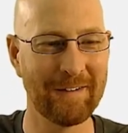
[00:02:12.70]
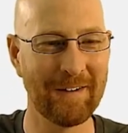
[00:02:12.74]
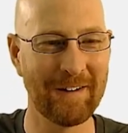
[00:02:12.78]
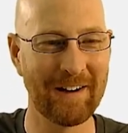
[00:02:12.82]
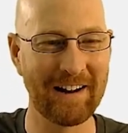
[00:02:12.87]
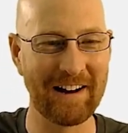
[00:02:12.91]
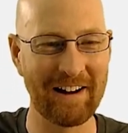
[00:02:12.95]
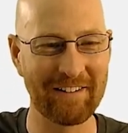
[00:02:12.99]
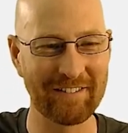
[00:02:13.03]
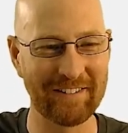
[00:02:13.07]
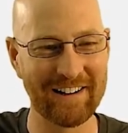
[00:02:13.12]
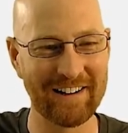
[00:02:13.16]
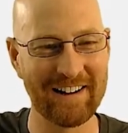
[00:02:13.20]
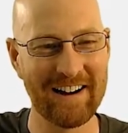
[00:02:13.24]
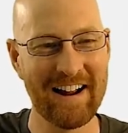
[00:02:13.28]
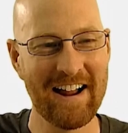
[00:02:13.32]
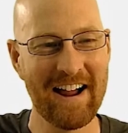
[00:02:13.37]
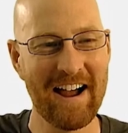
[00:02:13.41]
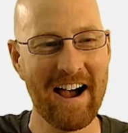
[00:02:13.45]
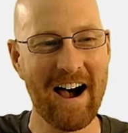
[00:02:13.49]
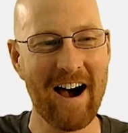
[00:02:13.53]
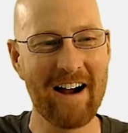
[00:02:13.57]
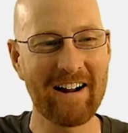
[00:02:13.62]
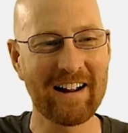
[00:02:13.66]
whatever.
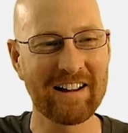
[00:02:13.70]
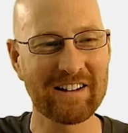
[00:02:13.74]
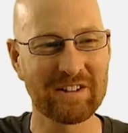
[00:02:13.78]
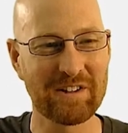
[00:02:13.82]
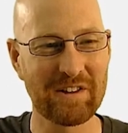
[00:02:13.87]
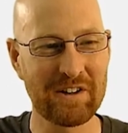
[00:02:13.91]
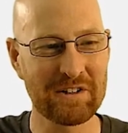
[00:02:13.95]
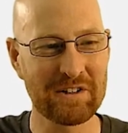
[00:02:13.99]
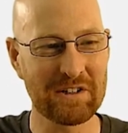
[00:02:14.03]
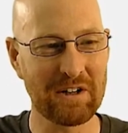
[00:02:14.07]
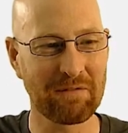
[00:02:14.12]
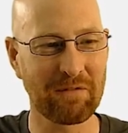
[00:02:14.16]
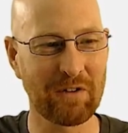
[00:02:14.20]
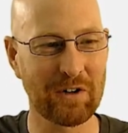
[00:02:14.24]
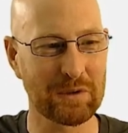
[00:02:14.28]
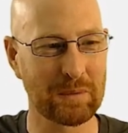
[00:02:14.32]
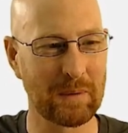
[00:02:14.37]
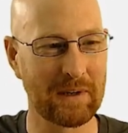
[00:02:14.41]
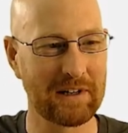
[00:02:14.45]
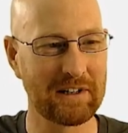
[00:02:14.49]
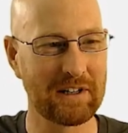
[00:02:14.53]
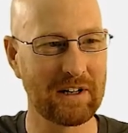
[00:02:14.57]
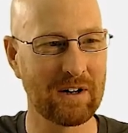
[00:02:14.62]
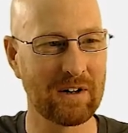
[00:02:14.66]
Okay, so there's our
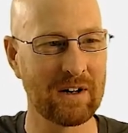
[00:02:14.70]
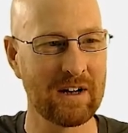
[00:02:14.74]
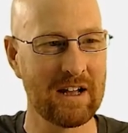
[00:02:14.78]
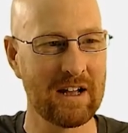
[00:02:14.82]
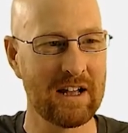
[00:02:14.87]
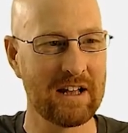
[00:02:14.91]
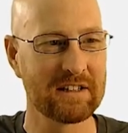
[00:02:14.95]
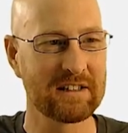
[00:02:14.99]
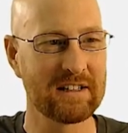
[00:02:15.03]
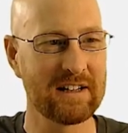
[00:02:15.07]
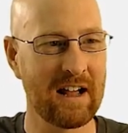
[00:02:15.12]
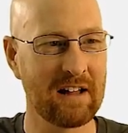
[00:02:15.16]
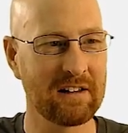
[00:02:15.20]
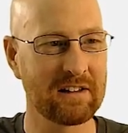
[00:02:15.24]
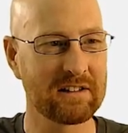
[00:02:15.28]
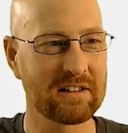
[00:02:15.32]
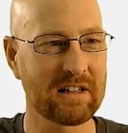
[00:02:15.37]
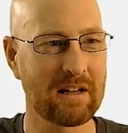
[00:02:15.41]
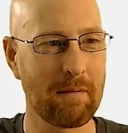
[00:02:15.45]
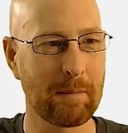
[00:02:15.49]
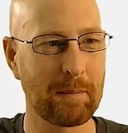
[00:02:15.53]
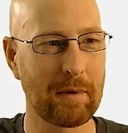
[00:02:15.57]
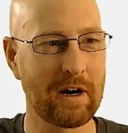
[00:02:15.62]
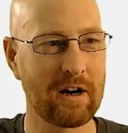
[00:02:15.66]
first window. So now
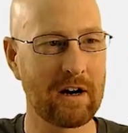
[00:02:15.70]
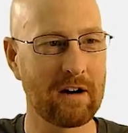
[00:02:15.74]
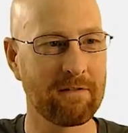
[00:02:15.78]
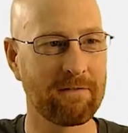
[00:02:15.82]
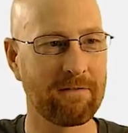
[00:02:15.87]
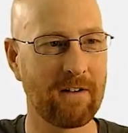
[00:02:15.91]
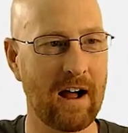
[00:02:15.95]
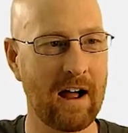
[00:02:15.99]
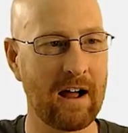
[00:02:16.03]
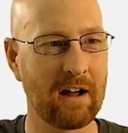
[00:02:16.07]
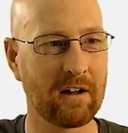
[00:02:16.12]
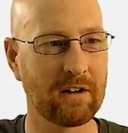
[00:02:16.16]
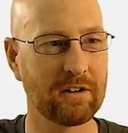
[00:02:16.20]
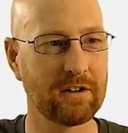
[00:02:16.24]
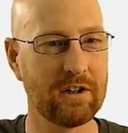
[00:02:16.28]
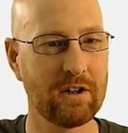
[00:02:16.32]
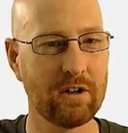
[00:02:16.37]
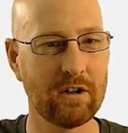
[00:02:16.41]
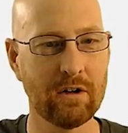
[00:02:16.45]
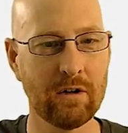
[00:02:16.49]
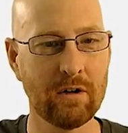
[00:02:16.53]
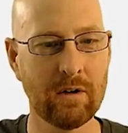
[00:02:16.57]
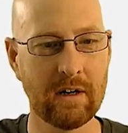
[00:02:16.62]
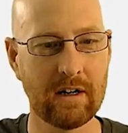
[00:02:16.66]
let's come up here, file
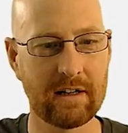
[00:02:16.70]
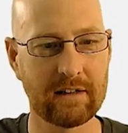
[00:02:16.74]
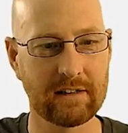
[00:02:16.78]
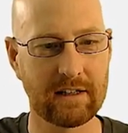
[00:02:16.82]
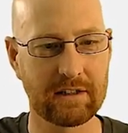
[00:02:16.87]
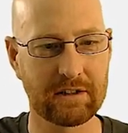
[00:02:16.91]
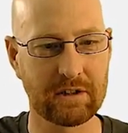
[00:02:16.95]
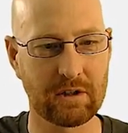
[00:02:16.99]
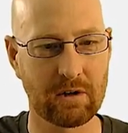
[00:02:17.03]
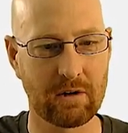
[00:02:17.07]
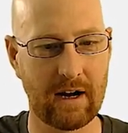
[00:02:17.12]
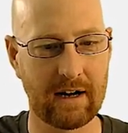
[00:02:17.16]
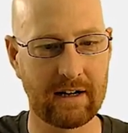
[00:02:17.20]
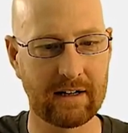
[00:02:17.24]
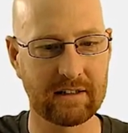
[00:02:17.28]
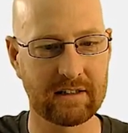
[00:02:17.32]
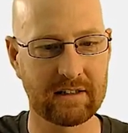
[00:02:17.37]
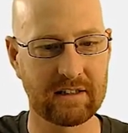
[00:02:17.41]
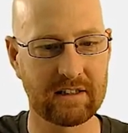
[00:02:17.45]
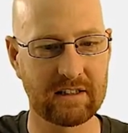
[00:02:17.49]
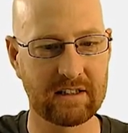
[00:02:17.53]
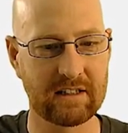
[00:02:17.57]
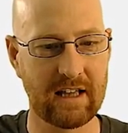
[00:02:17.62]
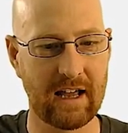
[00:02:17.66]
new, and let's create a
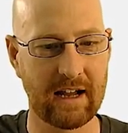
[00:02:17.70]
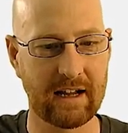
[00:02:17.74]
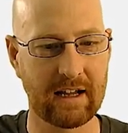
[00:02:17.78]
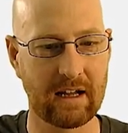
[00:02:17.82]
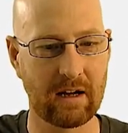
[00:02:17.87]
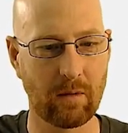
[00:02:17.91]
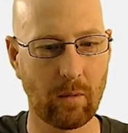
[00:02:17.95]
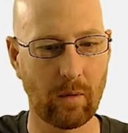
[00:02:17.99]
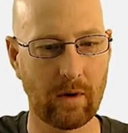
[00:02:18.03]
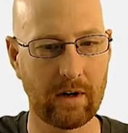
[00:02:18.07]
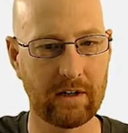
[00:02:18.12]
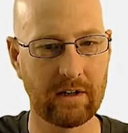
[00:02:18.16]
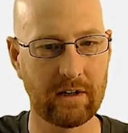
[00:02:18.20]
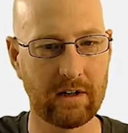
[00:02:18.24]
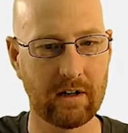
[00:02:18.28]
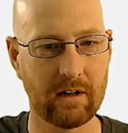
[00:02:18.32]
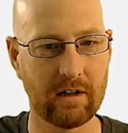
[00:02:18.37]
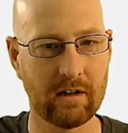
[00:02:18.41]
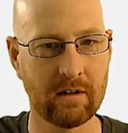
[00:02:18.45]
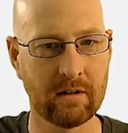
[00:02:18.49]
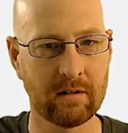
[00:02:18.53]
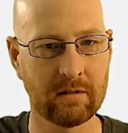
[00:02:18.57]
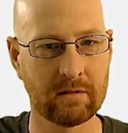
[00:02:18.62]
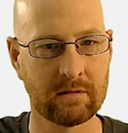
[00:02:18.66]
second
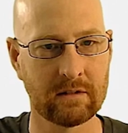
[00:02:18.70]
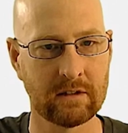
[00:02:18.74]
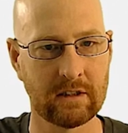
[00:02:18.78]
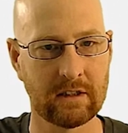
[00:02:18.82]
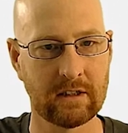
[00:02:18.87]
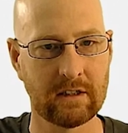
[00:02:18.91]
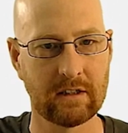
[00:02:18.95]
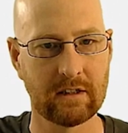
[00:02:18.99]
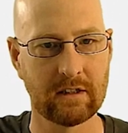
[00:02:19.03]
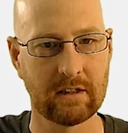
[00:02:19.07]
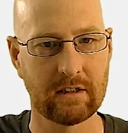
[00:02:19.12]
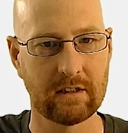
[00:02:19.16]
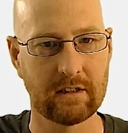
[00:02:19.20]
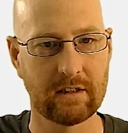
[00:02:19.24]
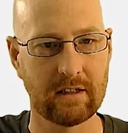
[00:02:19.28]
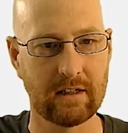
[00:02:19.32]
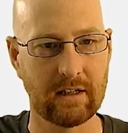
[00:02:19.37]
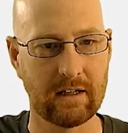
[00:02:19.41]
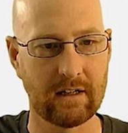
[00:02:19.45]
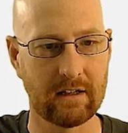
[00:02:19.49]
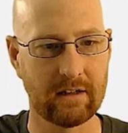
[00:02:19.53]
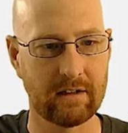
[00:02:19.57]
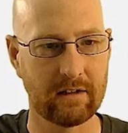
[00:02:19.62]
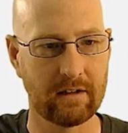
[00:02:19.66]
window.
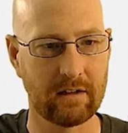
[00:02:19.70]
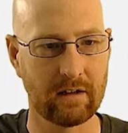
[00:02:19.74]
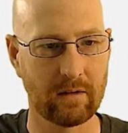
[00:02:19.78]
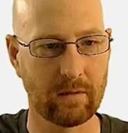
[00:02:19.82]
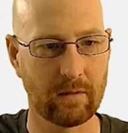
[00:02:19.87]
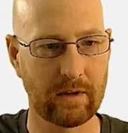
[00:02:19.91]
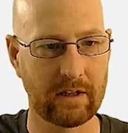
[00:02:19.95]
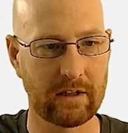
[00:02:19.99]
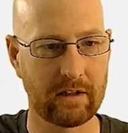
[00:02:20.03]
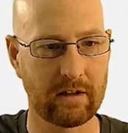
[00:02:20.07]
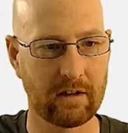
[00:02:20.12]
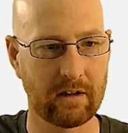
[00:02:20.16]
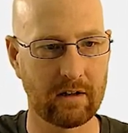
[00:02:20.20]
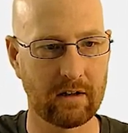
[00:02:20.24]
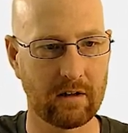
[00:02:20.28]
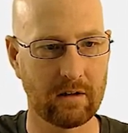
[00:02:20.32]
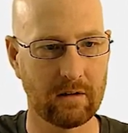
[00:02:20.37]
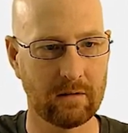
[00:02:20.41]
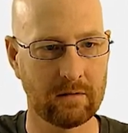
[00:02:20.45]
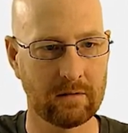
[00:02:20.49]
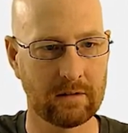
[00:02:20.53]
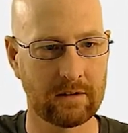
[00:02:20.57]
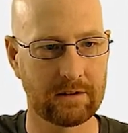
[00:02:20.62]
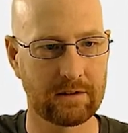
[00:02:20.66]
And here we
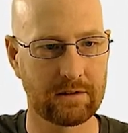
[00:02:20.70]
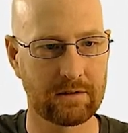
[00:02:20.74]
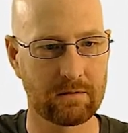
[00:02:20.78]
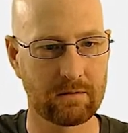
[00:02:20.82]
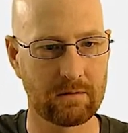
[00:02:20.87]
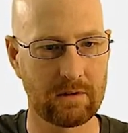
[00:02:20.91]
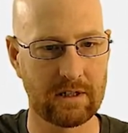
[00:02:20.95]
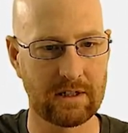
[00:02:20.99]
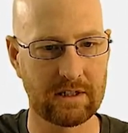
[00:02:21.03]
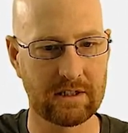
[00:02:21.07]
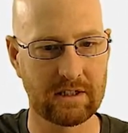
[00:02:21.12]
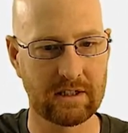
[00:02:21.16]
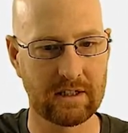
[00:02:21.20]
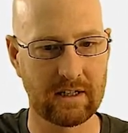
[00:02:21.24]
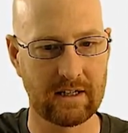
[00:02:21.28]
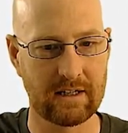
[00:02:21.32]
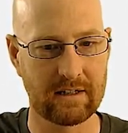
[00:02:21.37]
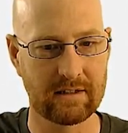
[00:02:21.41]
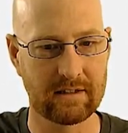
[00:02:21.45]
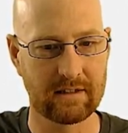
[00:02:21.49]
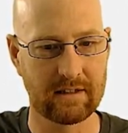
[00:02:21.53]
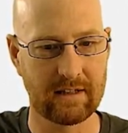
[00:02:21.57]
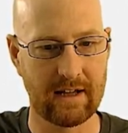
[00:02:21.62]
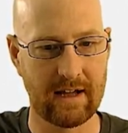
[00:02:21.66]
go. Let's
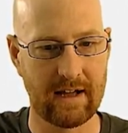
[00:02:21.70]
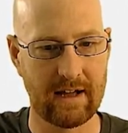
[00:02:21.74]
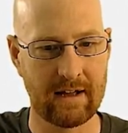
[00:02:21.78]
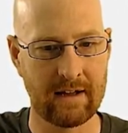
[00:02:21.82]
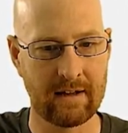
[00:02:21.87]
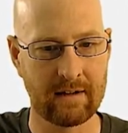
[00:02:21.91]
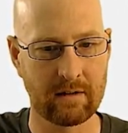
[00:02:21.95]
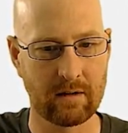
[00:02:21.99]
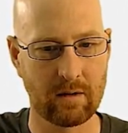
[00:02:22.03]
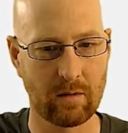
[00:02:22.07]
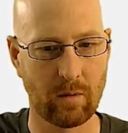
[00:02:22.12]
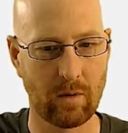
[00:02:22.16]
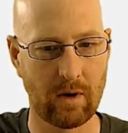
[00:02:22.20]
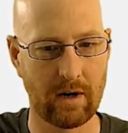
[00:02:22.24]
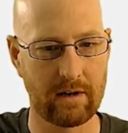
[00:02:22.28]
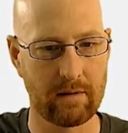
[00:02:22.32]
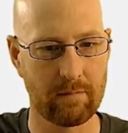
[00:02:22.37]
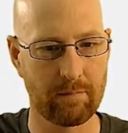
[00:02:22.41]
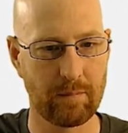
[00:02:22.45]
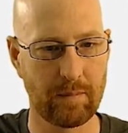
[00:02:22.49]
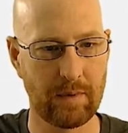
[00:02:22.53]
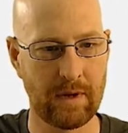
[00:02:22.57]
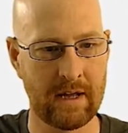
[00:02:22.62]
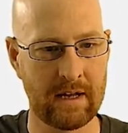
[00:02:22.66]
resize that
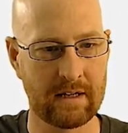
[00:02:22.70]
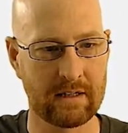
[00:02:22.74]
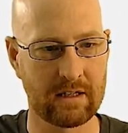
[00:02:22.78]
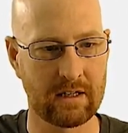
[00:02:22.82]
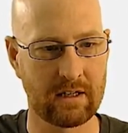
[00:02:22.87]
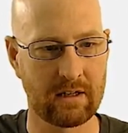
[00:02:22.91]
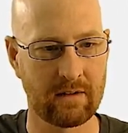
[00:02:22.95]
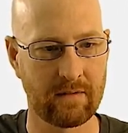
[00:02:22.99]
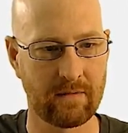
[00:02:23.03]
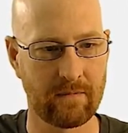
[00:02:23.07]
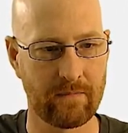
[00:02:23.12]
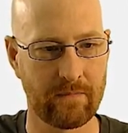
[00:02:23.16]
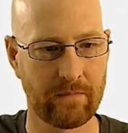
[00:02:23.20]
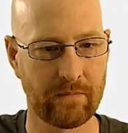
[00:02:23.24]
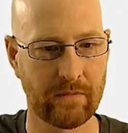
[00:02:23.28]
quite a bit.